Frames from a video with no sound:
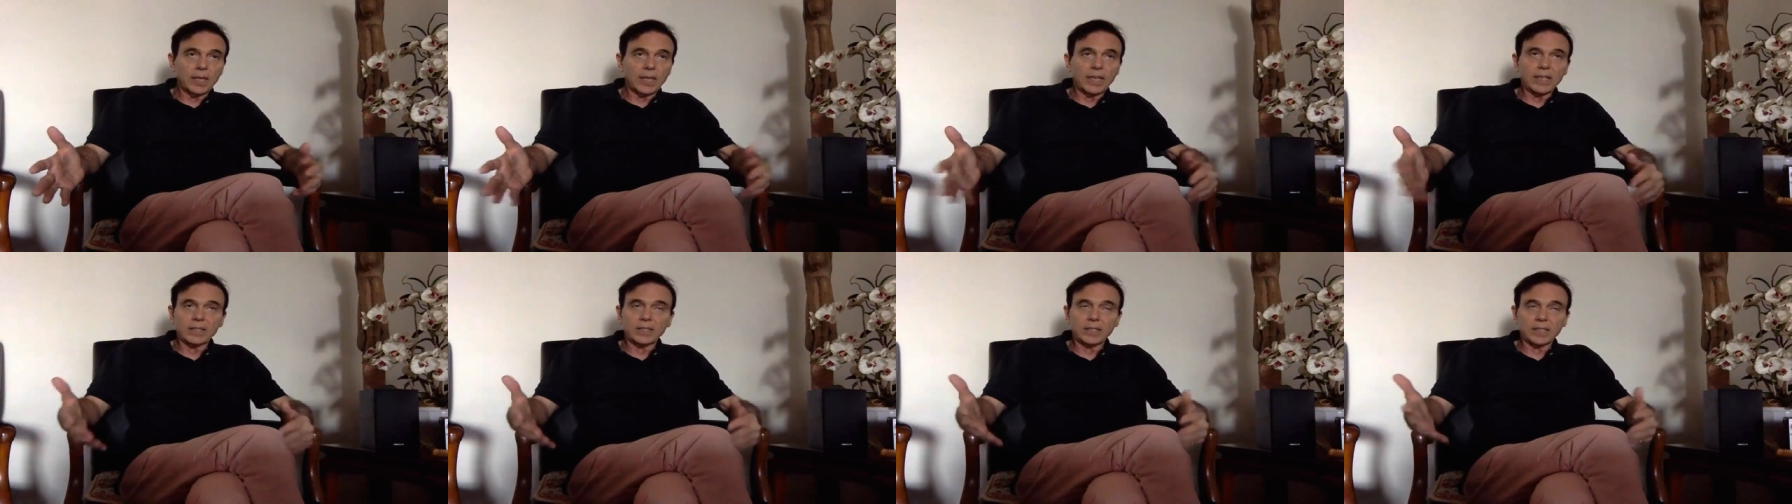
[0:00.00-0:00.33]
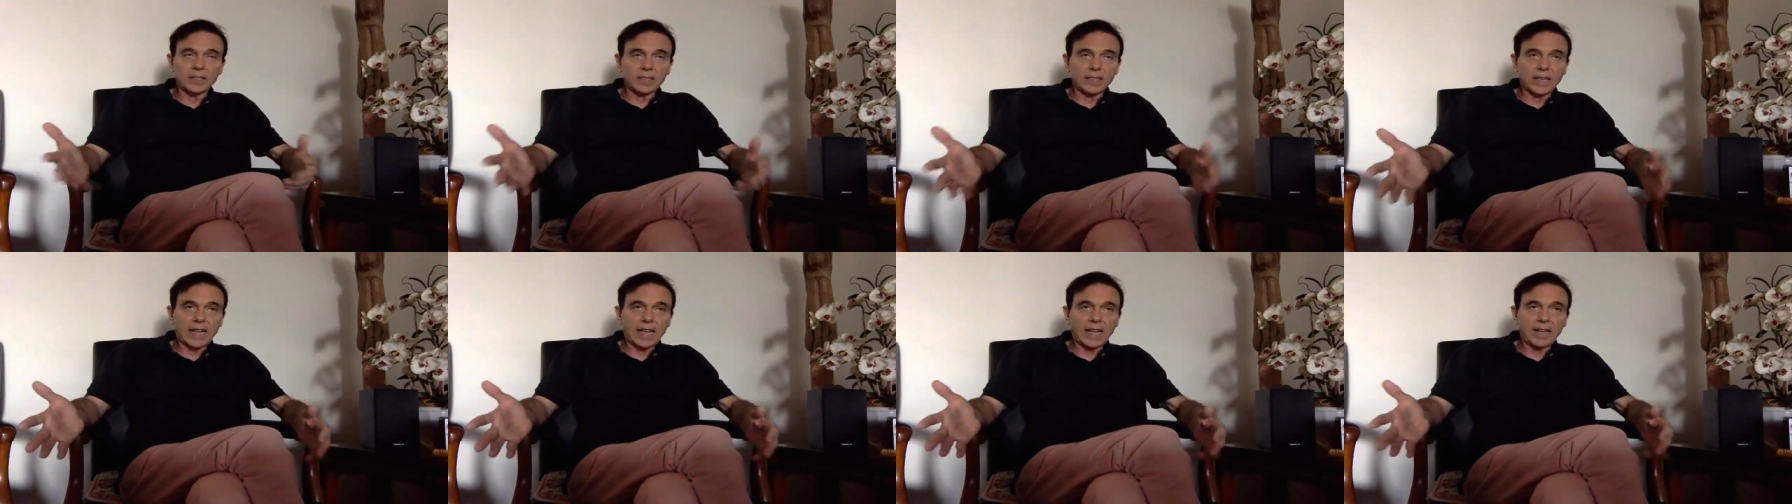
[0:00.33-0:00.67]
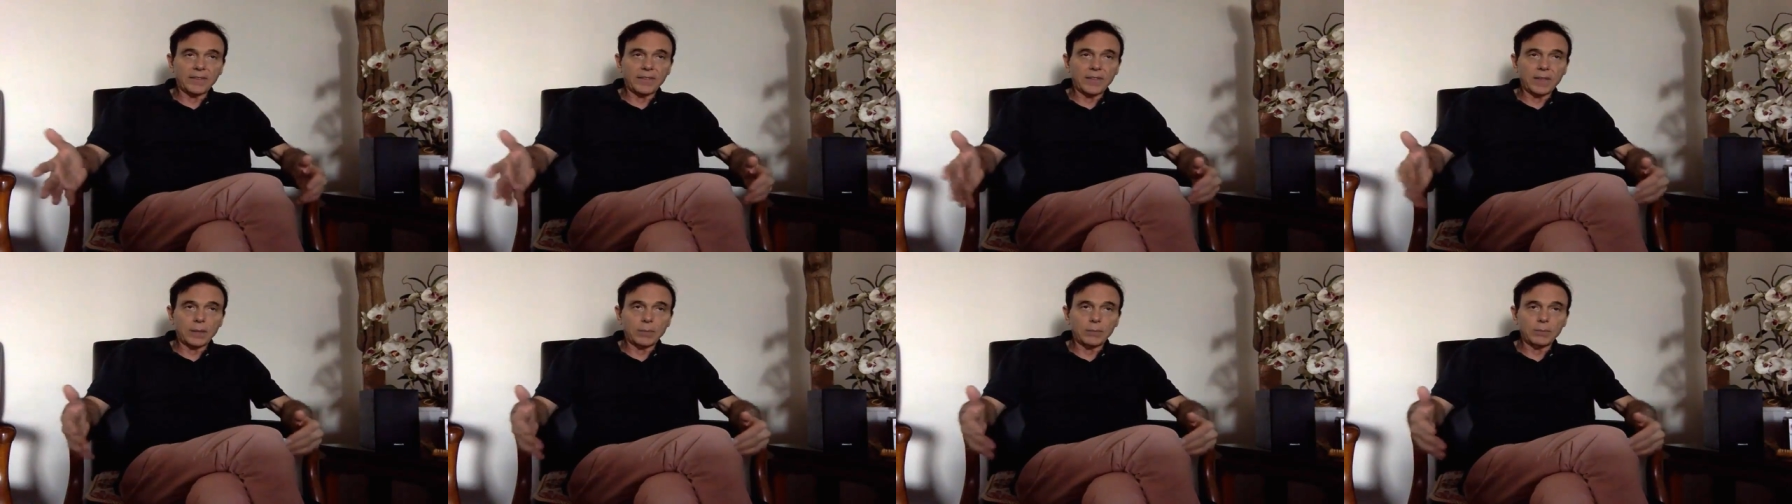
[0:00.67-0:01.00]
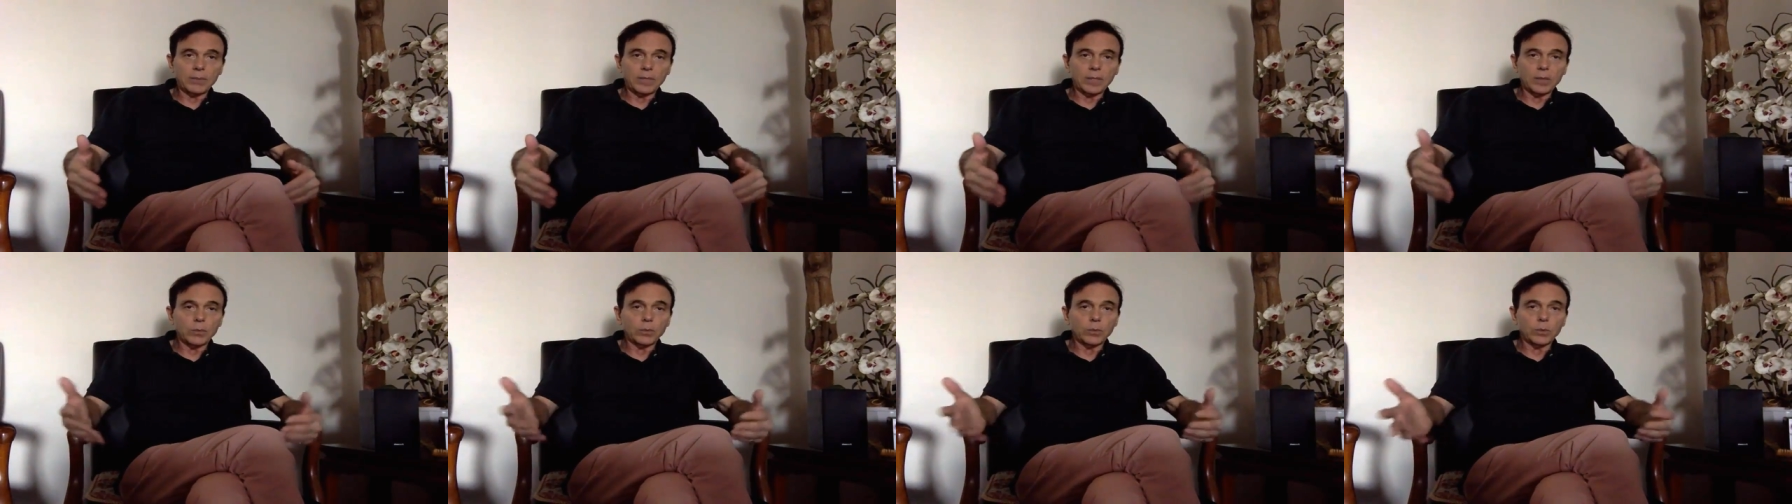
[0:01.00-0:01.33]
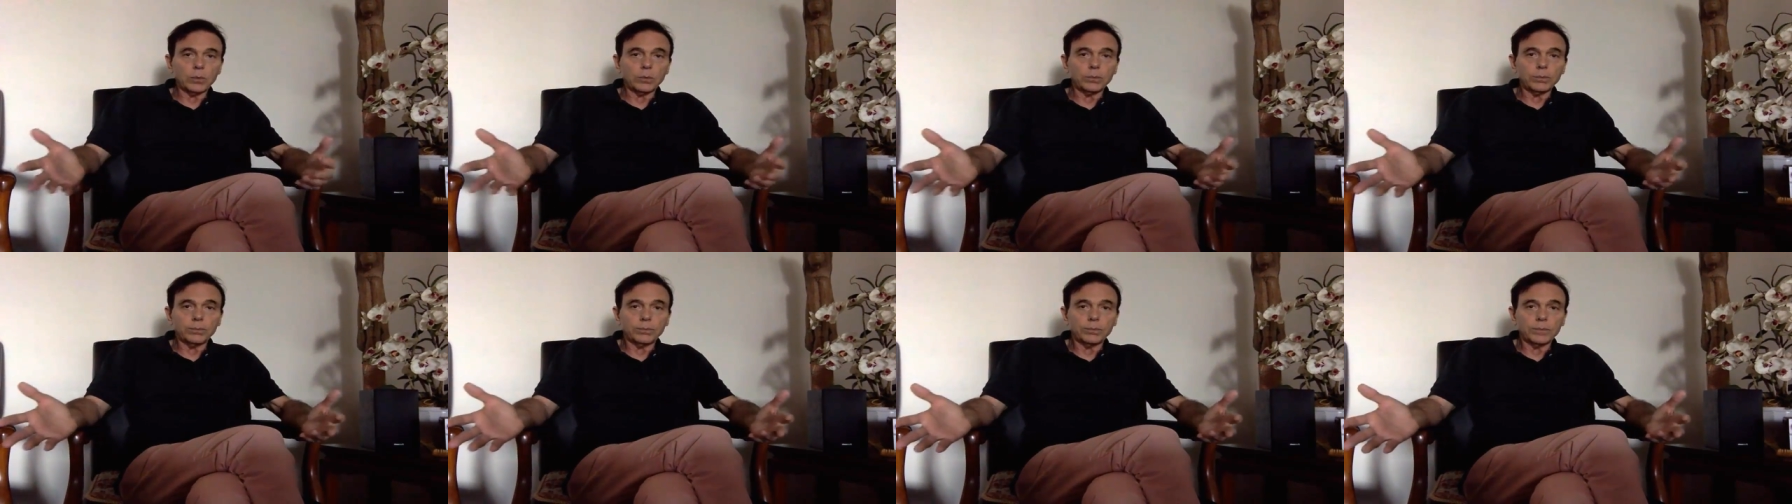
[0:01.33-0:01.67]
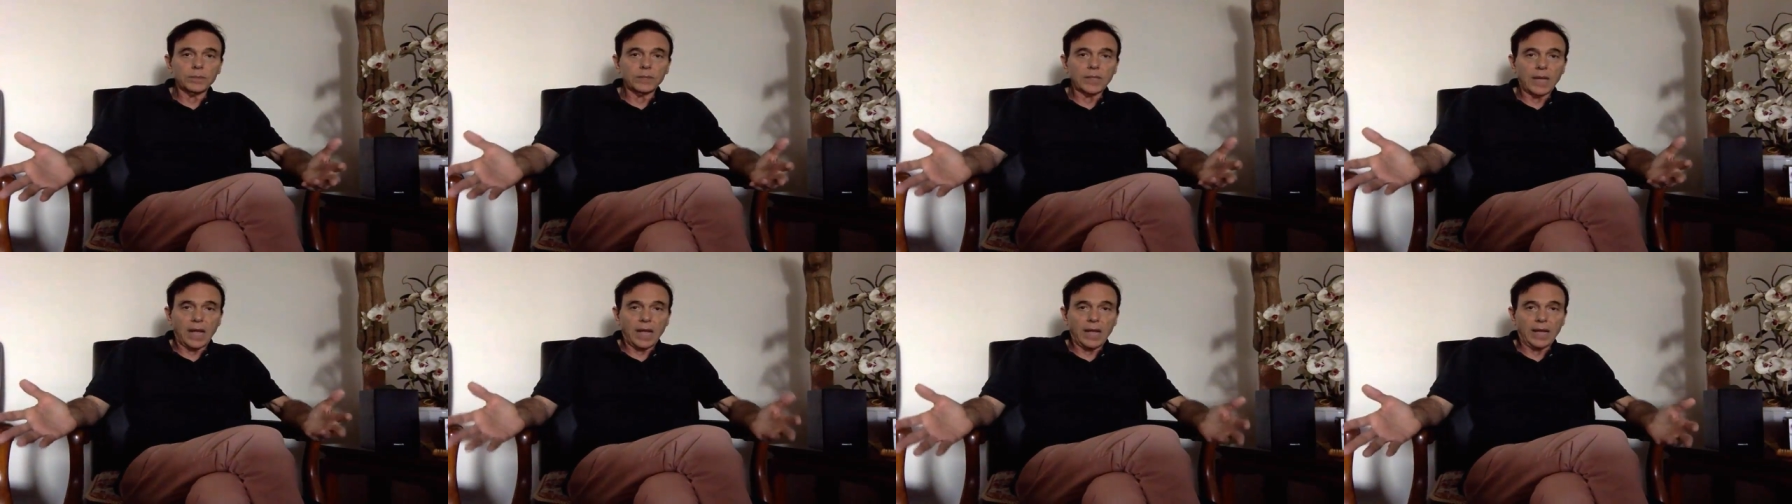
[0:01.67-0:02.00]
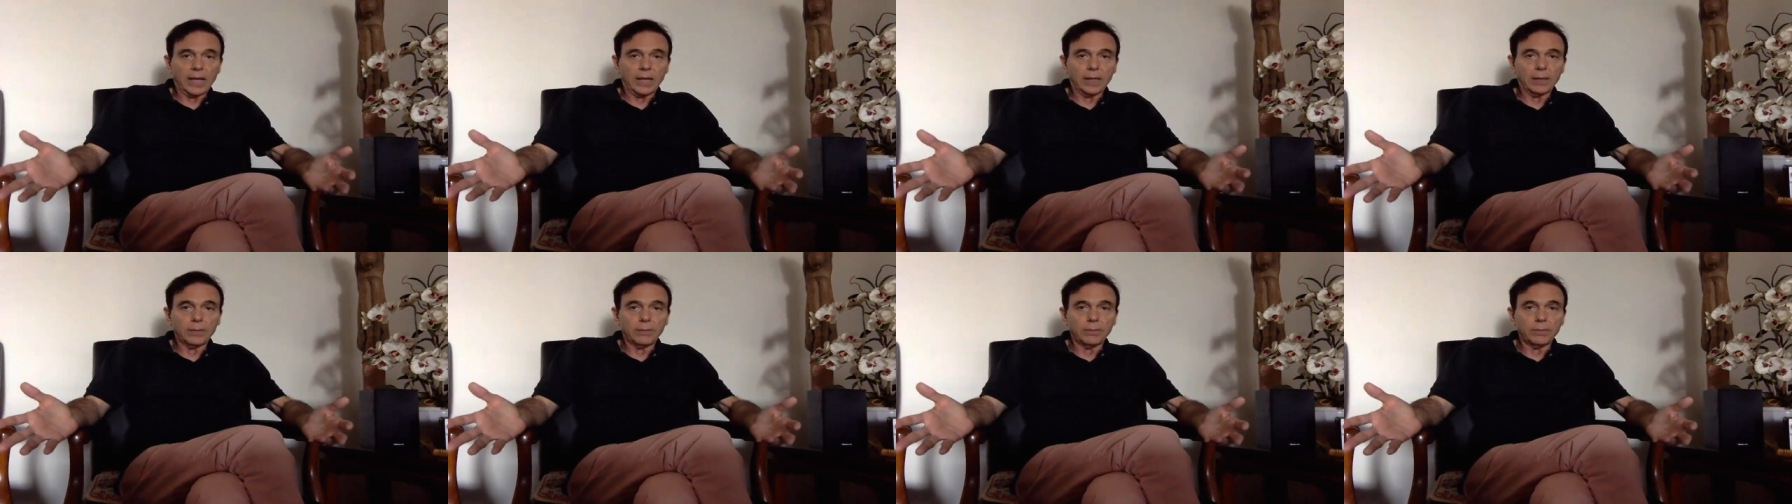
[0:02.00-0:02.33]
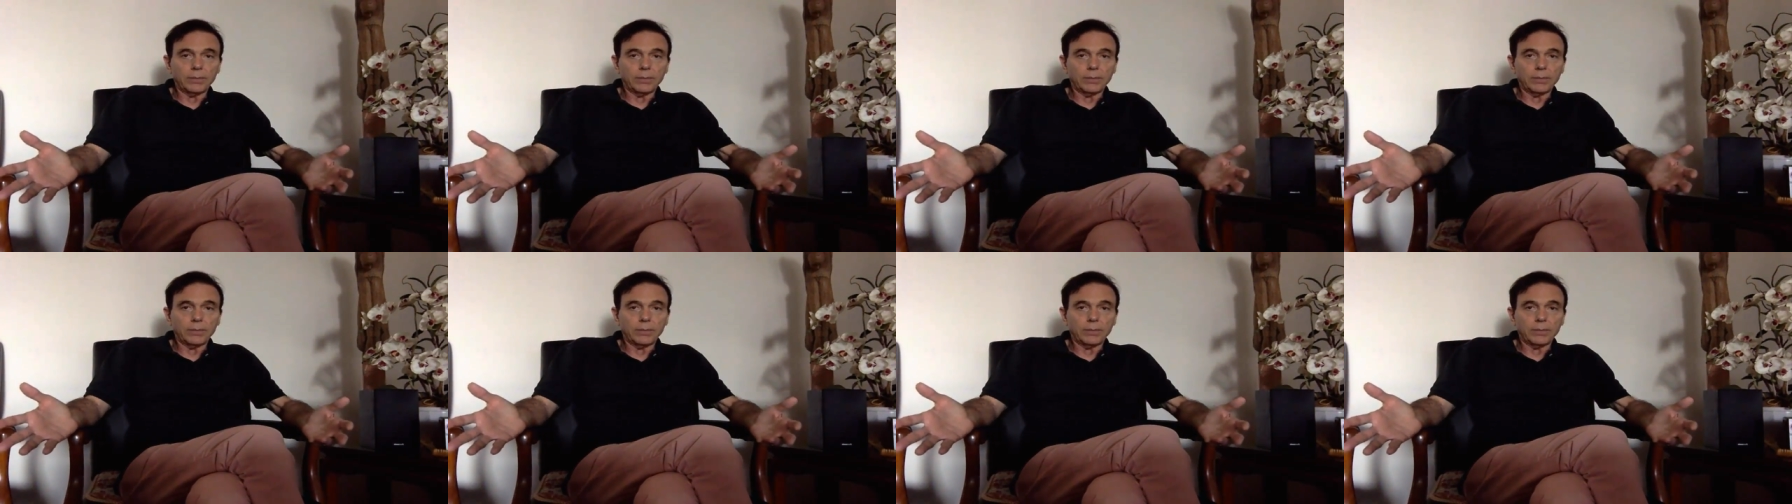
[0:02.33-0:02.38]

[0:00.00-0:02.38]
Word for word: and it doesn't have them, it will die.